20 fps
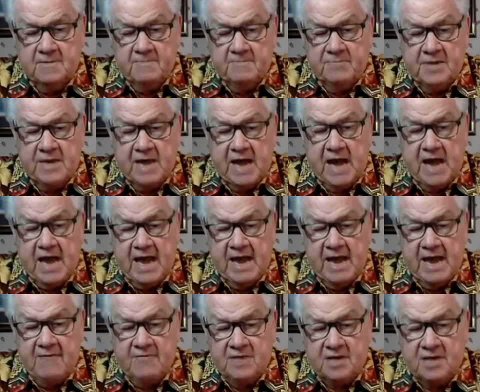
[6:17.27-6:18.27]
then I
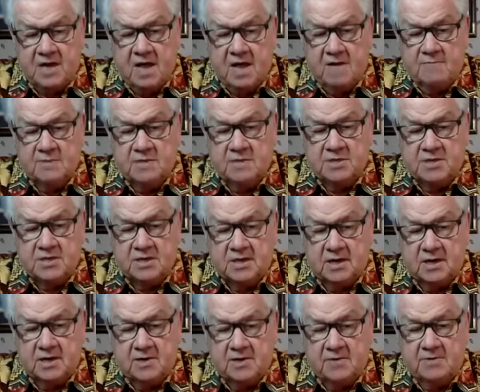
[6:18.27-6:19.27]
have the calmness, the
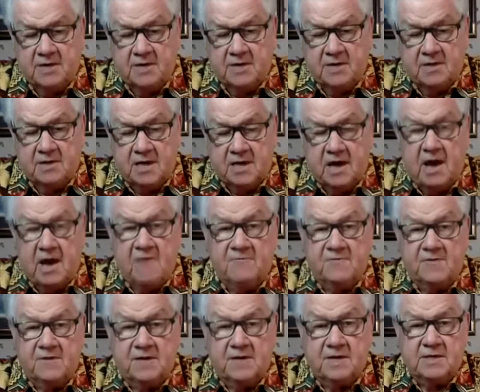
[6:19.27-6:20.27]
clarity, and the
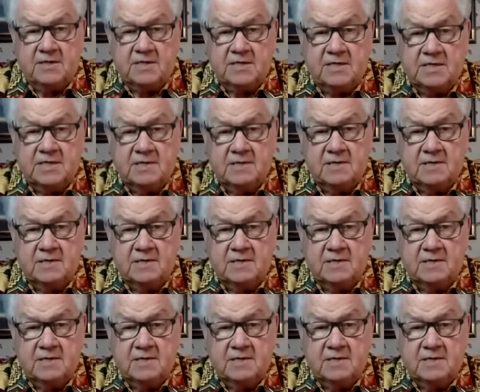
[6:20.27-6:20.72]
confidence